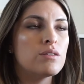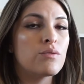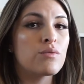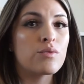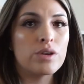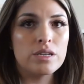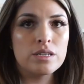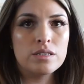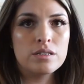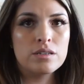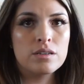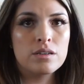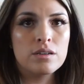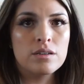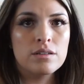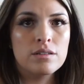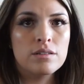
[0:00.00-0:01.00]
risk
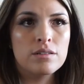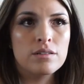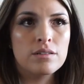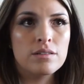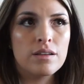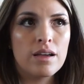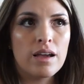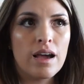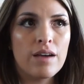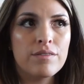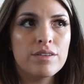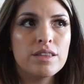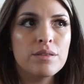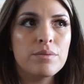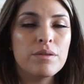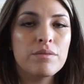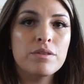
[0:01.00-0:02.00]

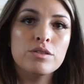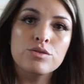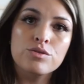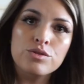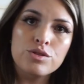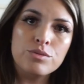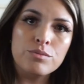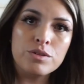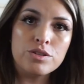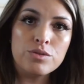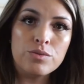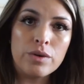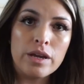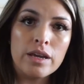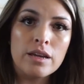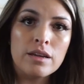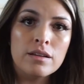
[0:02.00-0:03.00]
having the baby lose too much
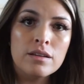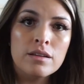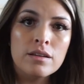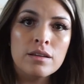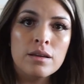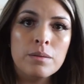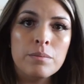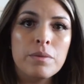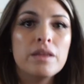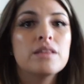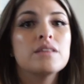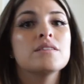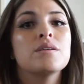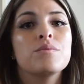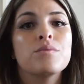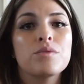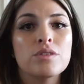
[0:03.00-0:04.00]
weight by the
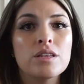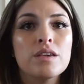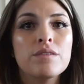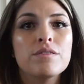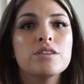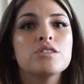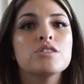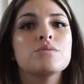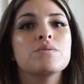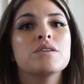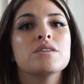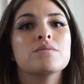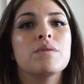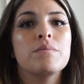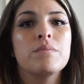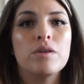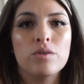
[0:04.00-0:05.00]
time we're leaving just because
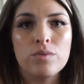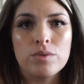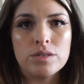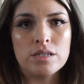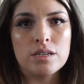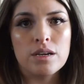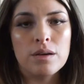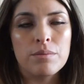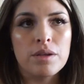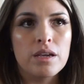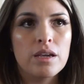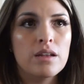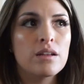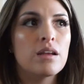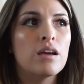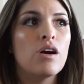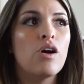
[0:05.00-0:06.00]
my milk wasn't coming in.
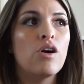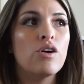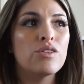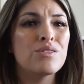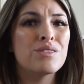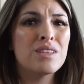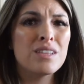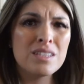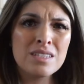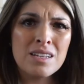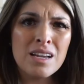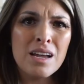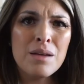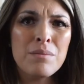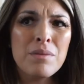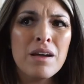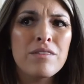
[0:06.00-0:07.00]
Although this
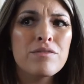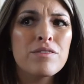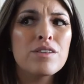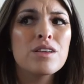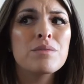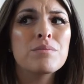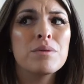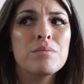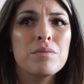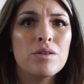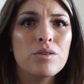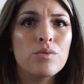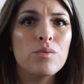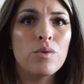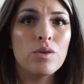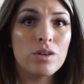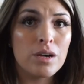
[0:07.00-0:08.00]
time, I feel like my
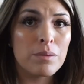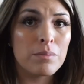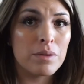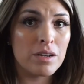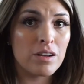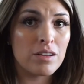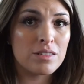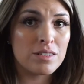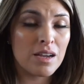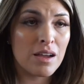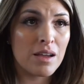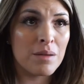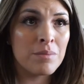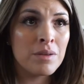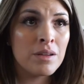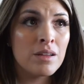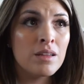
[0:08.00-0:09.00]
milk will come in on
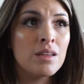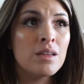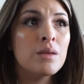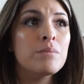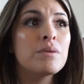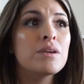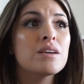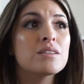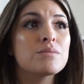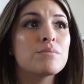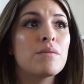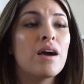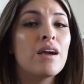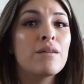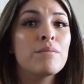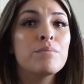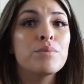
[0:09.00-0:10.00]
time because
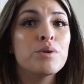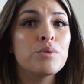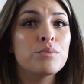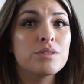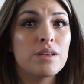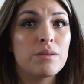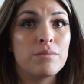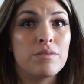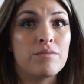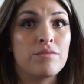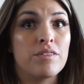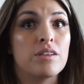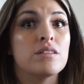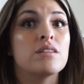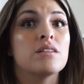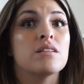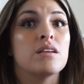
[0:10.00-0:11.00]
my boobs have been
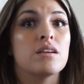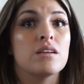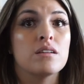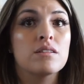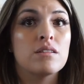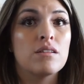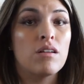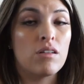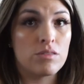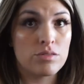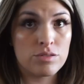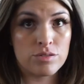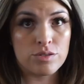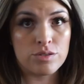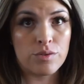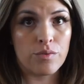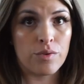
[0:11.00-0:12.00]
feeling like all
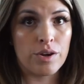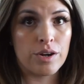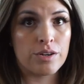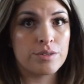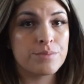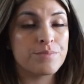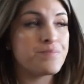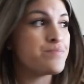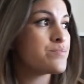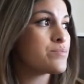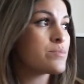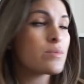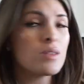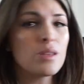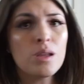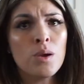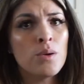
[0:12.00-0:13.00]
sorts of weird,
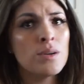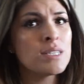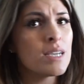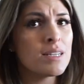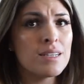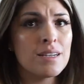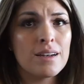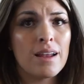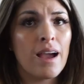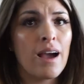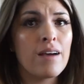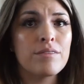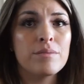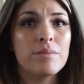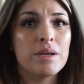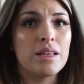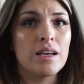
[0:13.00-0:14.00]
which I didn't
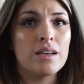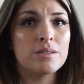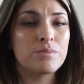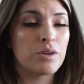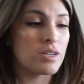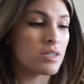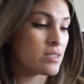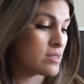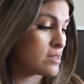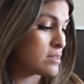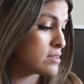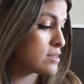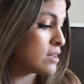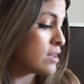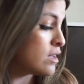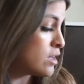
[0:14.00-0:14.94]
have in my last pregnancies.